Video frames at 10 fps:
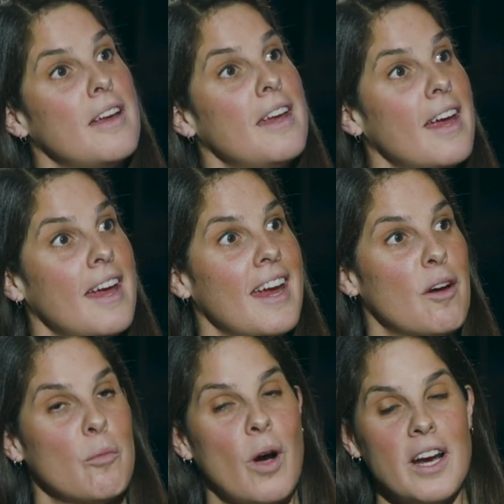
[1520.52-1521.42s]
Yeah, yeah.
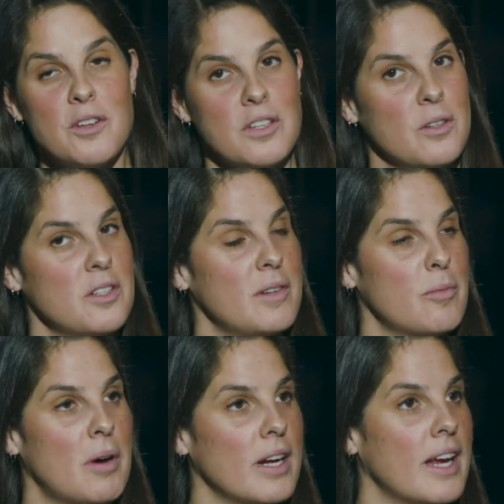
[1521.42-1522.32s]
Widest resource, we have
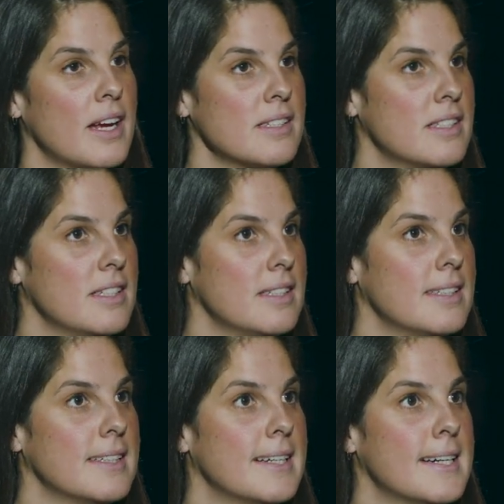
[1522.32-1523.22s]
a podcast.
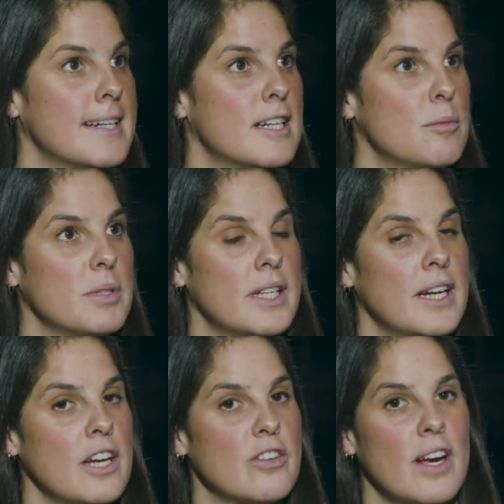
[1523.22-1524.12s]
Okay. But then
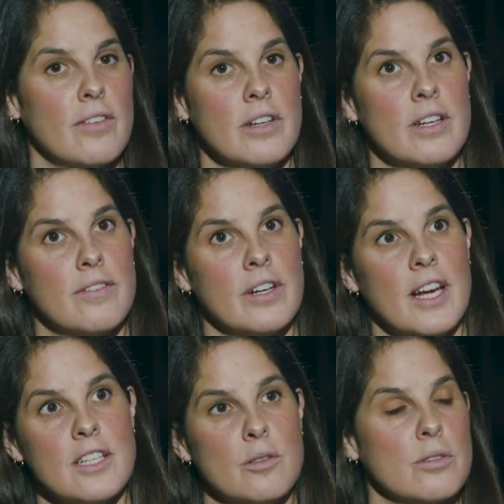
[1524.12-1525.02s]
I travel to different
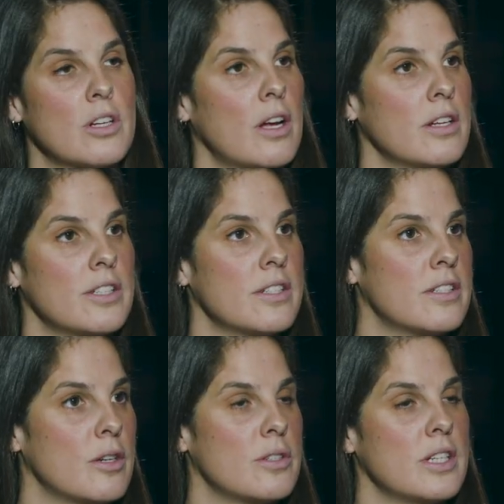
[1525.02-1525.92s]
high schools,
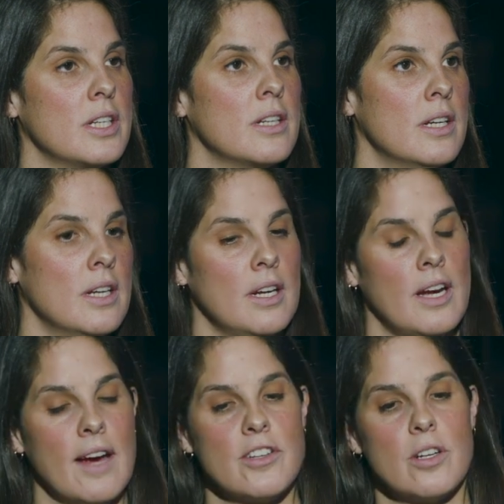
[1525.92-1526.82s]
colleges, hosting.
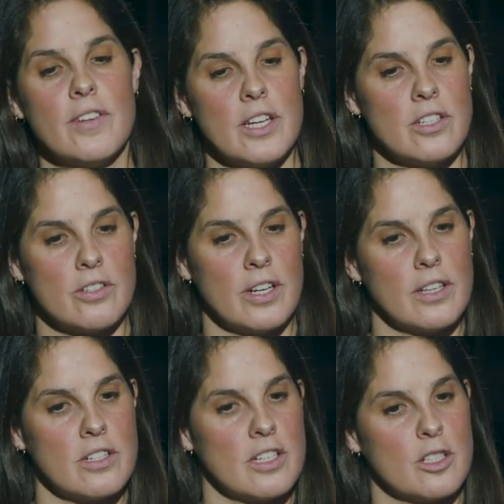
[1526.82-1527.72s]
I have a certification in strength and
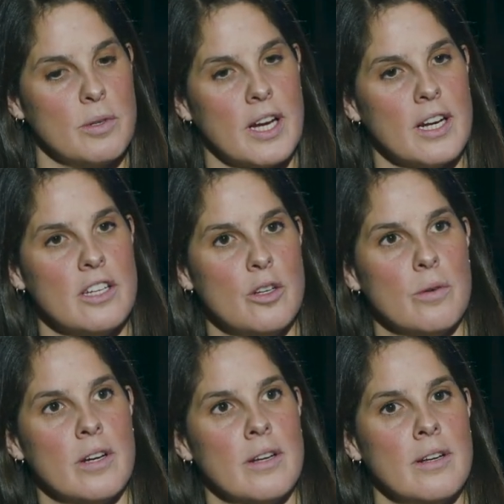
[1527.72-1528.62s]
conditioning, so we kind of do
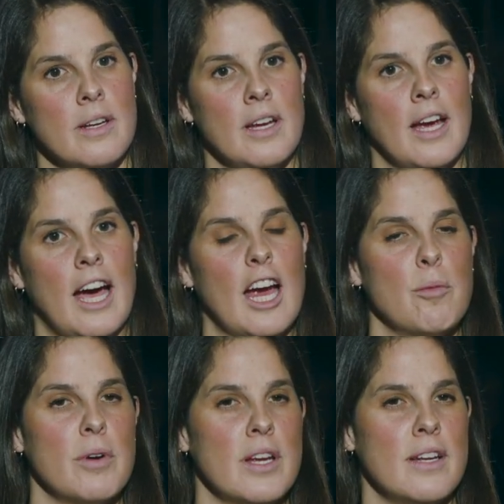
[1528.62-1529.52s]
a
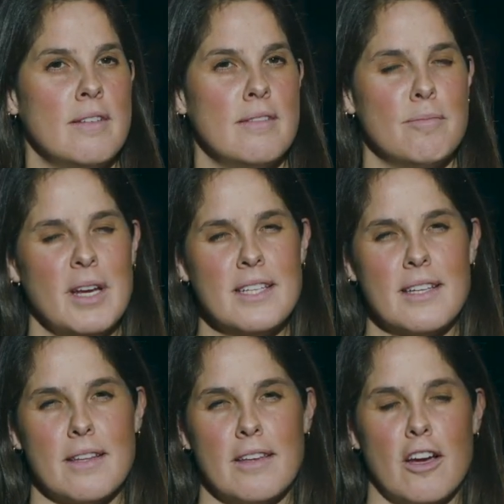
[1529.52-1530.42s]
hybrid,
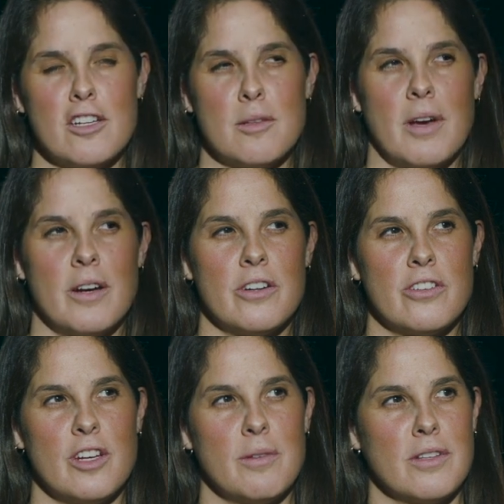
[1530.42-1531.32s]
basically a theology of the body
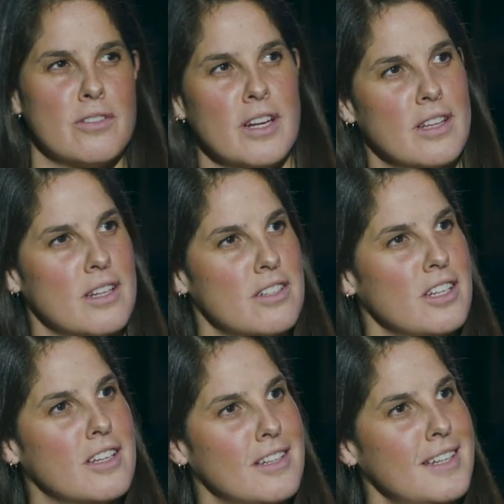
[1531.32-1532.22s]
retreat with a strength and
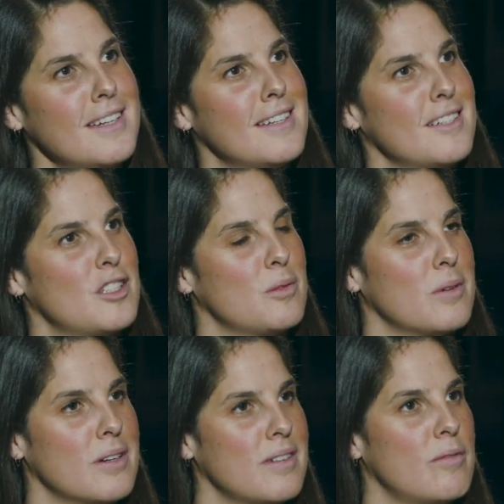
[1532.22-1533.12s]
conditioning clinic. So
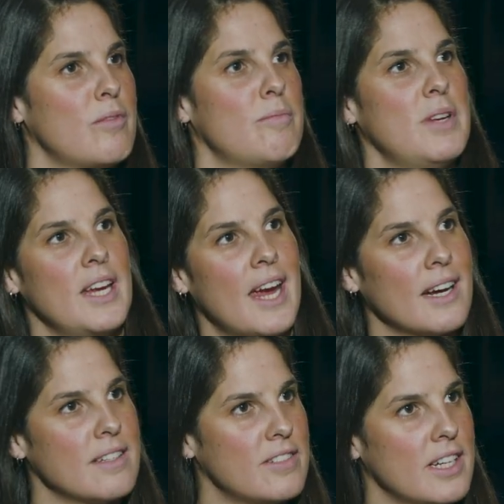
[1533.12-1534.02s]
we're being
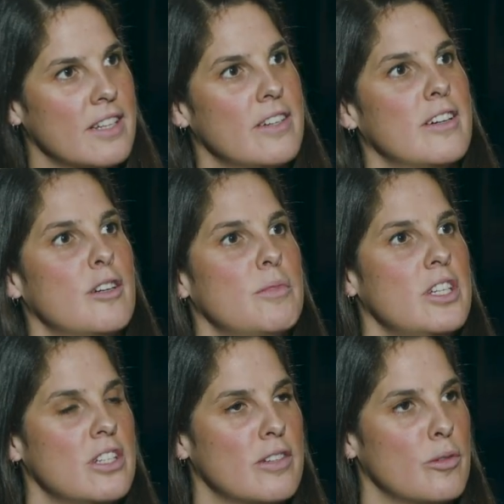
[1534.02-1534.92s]
active together, and I'm
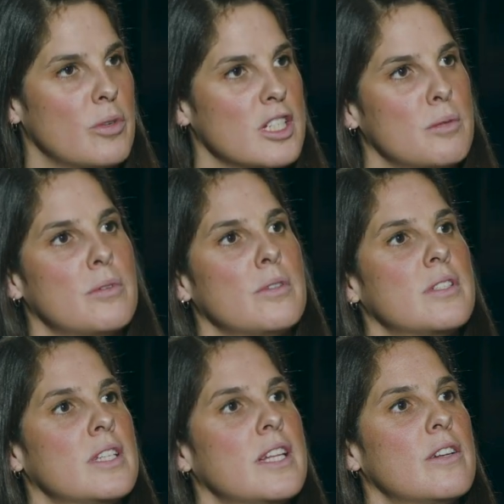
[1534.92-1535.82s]
teaching different
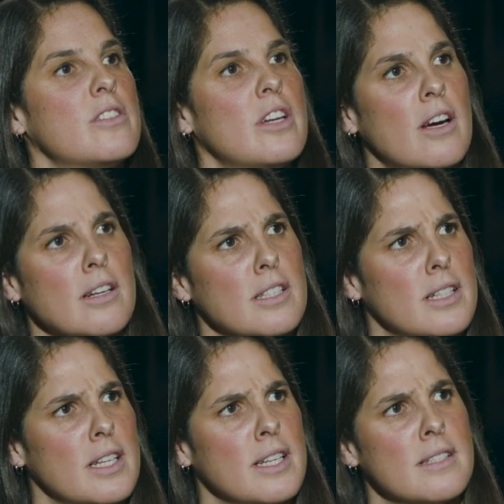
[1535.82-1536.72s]
principles, and then there's talks and
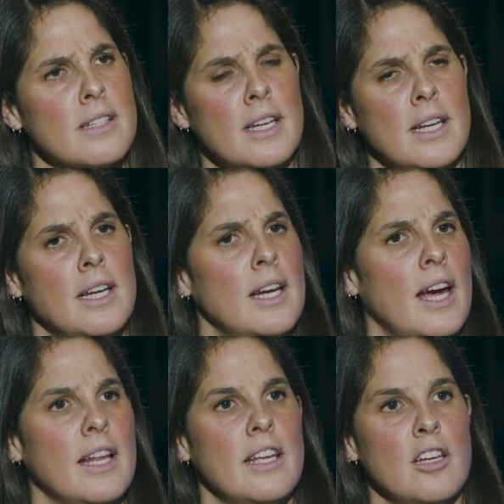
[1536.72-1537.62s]
things.
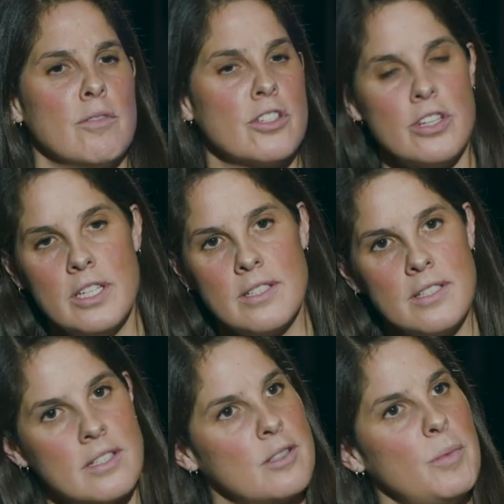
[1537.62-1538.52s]
I lead retreats,
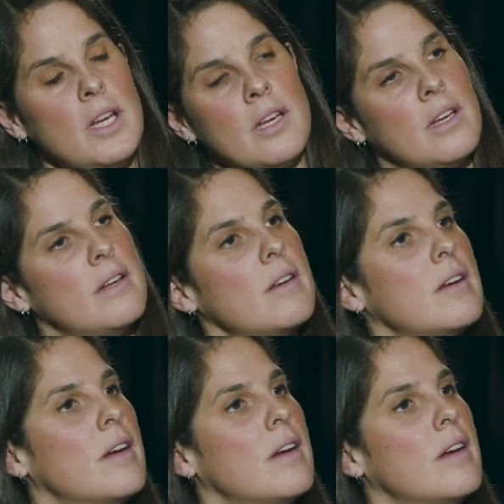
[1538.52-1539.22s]
speak.